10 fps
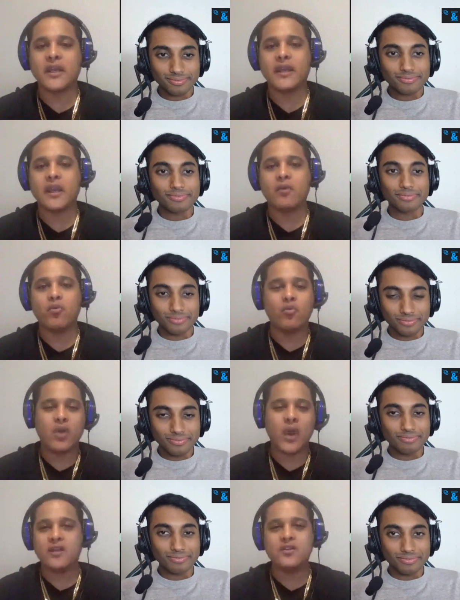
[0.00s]
Speaker 1: Like,
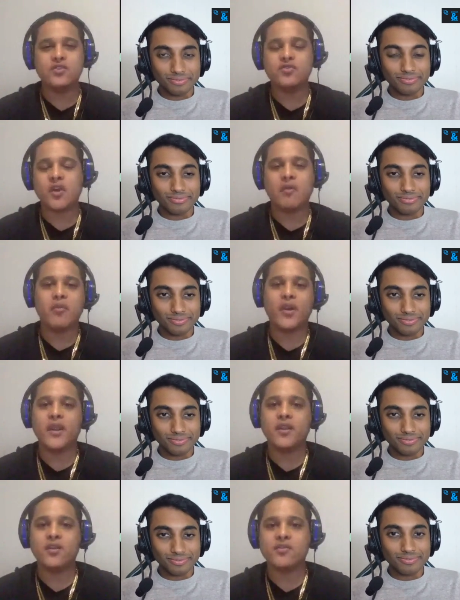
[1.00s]
how did you start
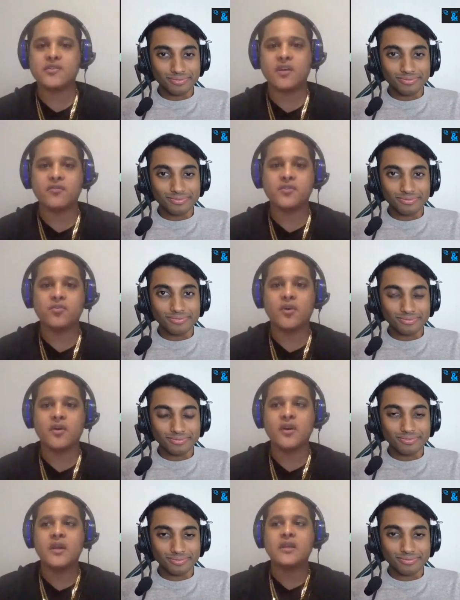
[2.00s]
branding yourself to
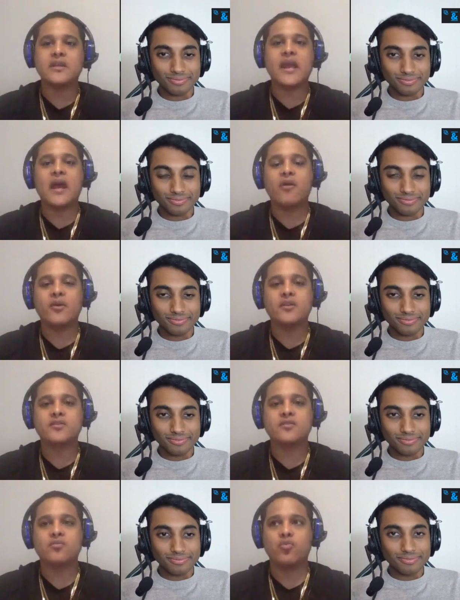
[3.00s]
where now it's